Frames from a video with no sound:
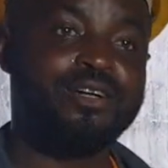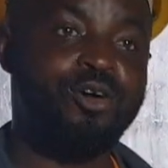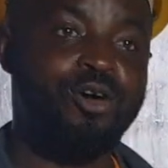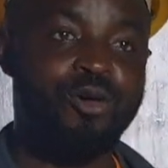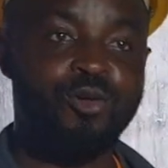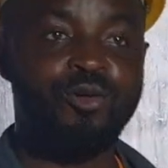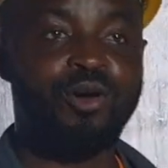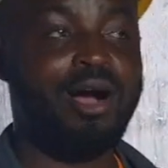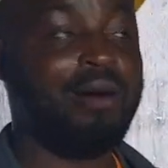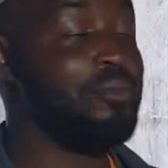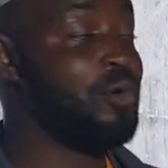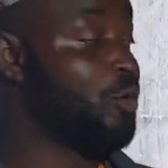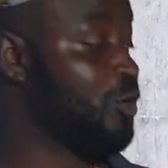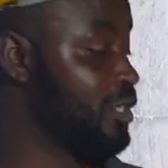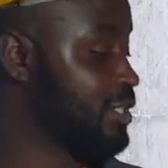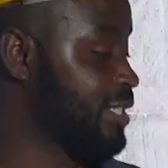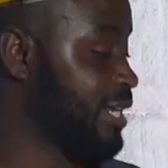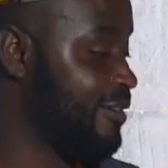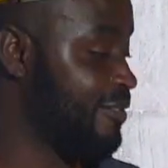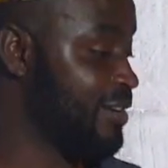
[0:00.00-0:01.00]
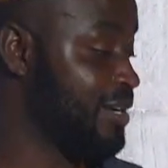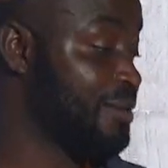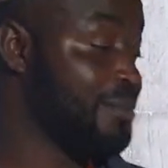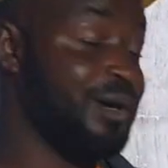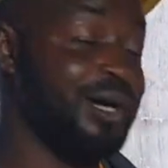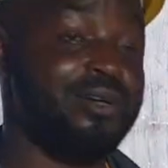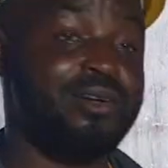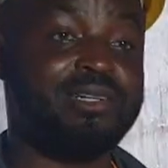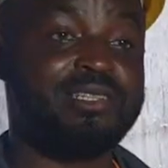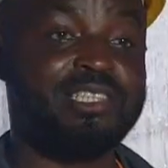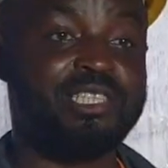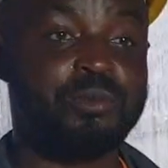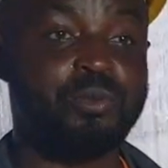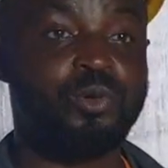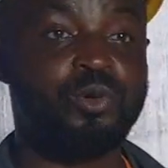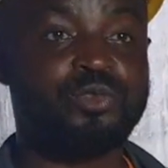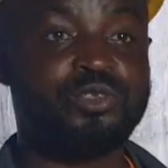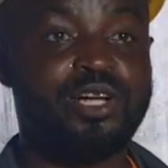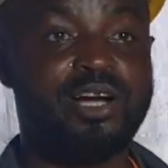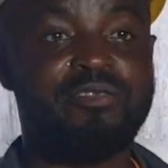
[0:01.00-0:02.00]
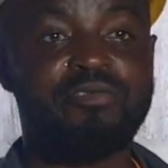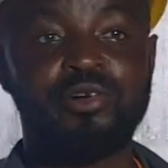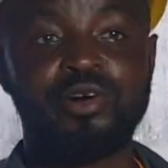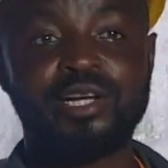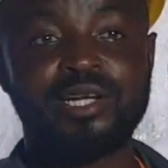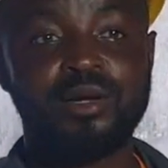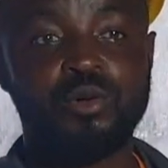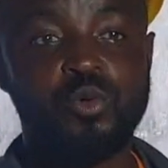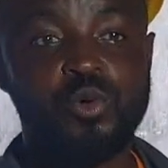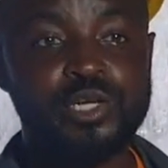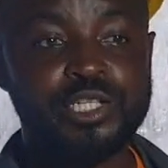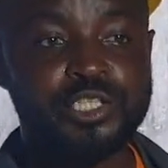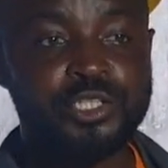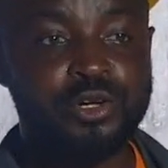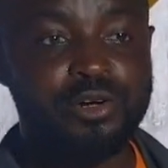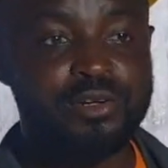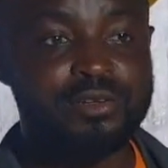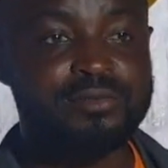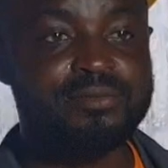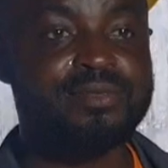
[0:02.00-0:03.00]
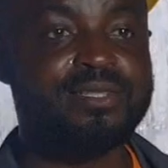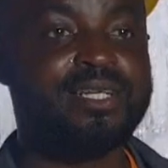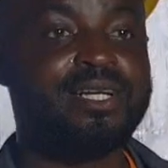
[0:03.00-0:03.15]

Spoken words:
I'm always available at your disposal for any question.